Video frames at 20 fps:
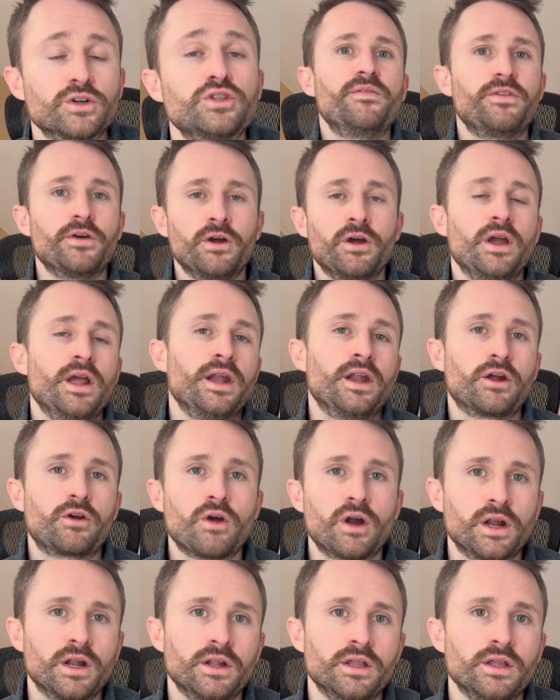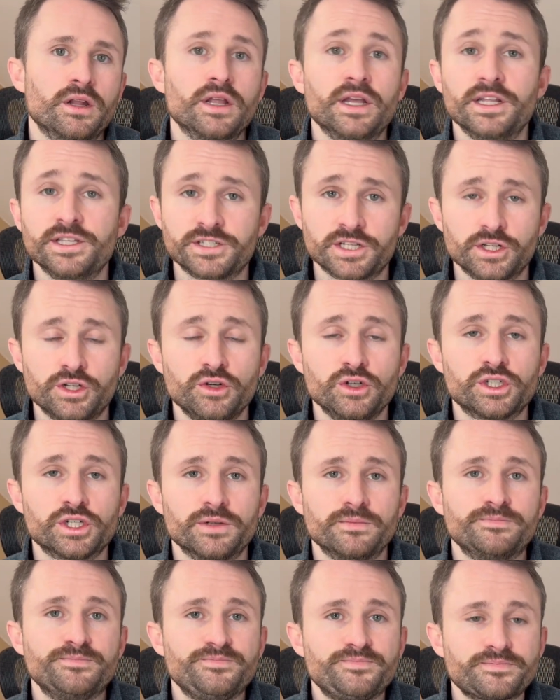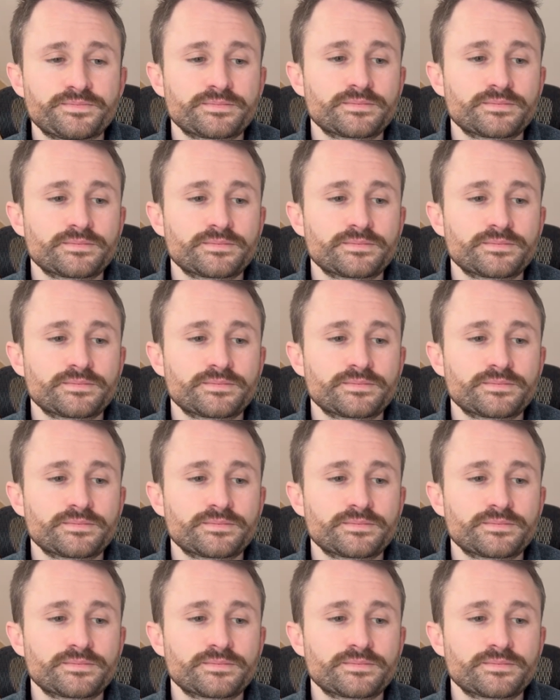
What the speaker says: if they're an accredited institution.